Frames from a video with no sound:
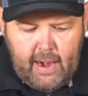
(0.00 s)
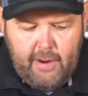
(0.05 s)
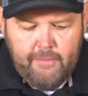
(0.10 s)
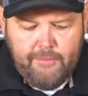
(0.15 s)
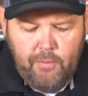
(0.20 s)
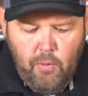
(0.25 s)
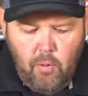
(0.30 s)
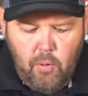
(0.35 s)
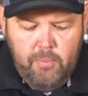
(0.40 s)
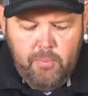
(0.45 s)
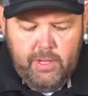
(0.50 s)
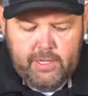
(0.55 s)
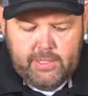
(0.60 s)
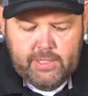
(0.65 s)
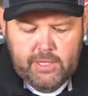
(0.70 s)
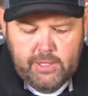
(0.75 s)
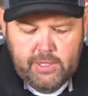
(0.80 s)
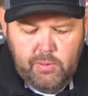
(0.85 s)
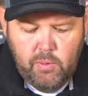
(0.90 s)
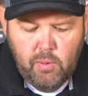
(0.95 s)
of form this
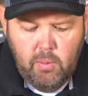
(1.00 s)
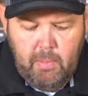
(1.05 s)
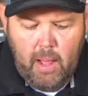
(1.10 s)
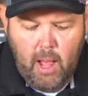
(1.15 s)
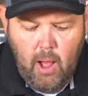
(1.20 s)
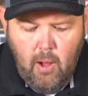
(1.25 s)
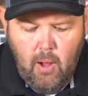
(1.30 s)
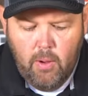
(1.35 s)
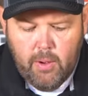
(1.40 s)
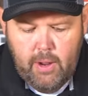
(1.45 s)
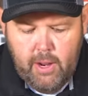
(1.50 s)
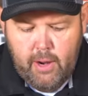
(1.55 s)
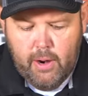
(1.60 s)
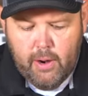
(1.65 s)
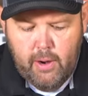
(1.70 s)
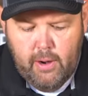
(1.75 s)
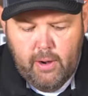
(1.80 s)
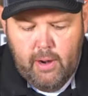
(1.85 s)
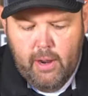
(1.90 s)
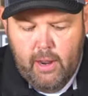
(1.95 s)
into a ball here,
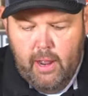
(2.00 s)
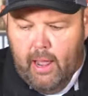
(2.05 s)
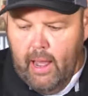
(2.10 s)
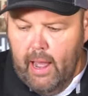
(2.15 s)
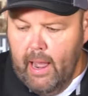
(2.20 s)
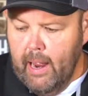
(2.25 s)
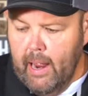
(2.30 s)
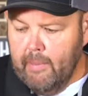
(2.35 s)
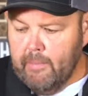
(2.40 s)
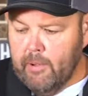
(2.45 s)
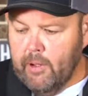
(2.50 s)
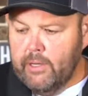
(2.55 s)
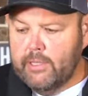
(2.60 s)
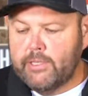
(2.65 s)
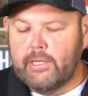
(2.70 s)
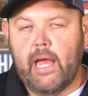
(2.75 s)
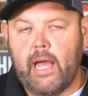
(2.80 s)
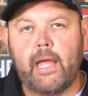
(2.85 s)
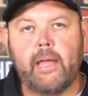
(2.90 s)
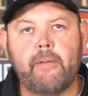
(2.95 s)
I am gonna
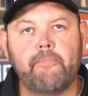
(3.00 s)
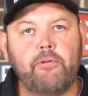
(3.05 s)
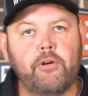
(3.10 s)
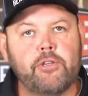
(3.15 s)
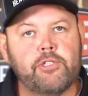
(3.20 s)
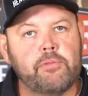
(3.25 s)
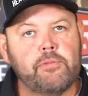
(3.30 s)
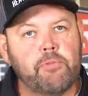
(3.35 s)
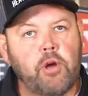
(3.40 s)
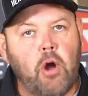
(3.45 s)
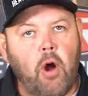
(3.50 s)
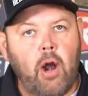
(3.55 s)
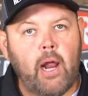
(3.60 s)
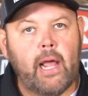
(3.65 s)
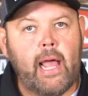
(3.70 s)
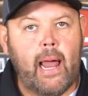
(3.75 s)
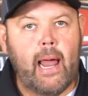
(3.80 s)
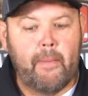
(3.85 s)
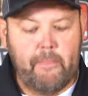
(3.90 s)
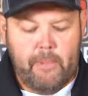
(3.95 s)
take and put some garlic
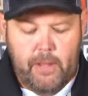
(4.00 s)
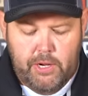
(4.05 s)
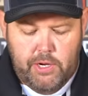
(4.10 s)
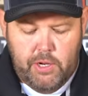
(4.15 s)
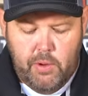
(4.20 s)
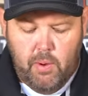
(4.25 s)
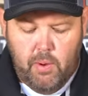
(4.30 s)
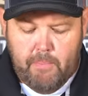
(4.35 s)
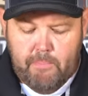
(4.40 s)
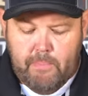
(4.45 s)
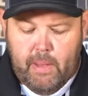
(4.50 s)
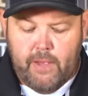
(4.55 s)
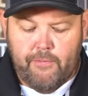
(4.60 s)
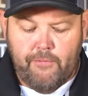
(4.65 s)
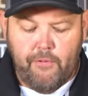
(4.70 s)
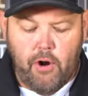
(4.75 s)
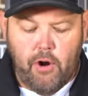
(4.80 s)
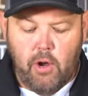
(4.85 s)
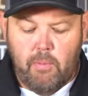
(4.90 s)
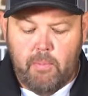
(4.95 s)
jalapeno and beef
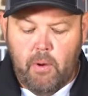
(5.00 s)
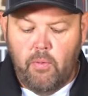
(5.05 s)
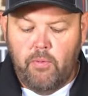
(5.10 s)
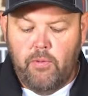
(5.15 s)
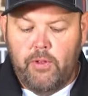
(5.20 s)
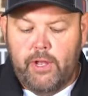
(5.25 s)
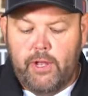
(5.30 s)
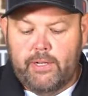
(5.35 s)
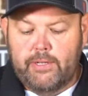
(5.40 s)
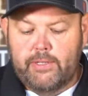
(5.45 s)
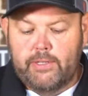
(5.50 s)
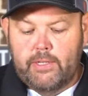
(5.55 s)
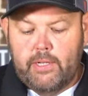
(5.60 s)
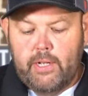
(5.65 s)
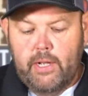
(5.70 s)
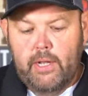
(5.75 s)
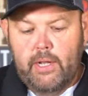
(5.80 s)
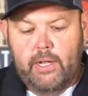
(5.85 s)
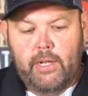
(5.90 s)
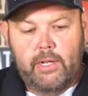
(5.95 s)
rub on this.
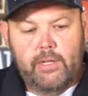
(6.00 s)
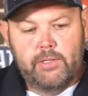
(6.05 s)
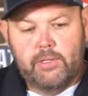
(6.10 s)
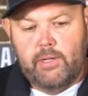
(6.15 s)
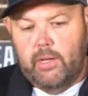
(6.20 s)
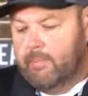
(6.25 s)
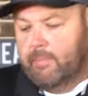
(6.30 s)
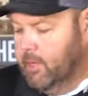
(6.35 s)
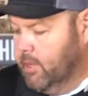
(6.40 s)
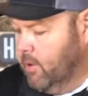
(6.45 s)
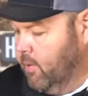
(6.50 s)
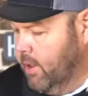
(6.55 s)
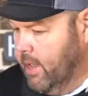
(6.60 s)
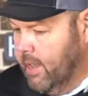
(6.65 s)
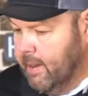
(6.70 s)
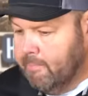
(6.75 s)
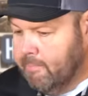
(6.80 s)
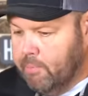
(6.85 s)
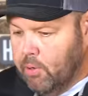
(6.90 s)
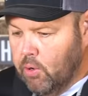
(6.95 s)
So let me go ahead
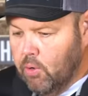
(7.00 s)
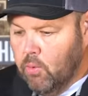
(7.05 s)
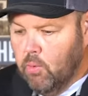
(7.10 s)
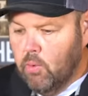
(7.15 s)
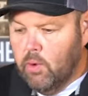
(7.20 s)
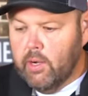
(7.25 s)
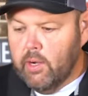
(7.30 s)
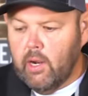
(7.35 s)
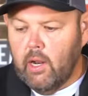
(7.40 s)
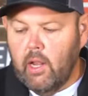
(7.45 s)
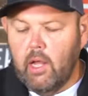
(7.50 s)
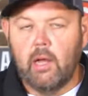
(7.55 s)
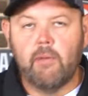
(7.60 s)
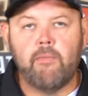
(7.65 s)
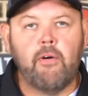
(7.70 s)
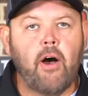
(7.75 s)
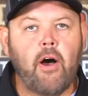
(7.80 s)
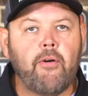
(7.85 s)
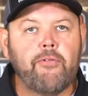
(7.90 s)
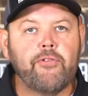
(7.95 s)
and pull one glove
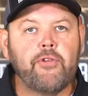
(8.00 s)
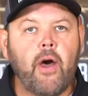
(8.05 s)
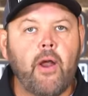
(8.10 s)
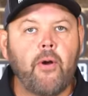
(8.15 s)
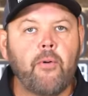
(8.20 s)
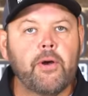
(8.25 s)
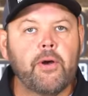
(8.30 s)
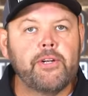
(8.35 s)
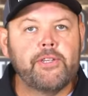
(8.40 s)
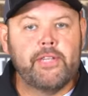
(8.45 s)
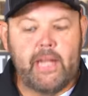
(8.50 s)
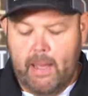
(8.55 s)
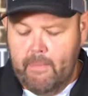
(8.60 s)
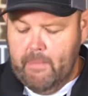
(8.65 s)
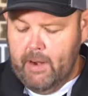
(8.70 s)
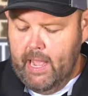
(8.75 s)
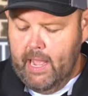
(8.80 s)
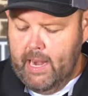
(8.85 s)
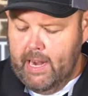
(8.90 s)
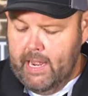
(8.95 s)
off so I don't
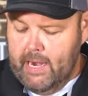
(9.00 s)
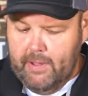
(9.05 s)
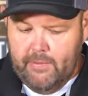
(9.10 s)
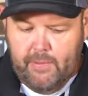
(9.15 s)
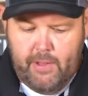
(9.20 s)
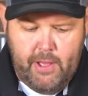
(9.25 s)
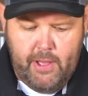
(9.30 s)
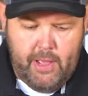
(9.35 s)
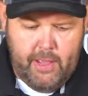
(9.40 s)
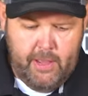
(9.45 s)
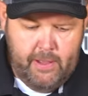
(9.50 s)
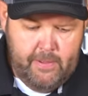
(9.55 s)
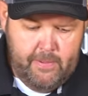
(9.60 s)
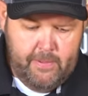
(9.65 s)
contaminate anything.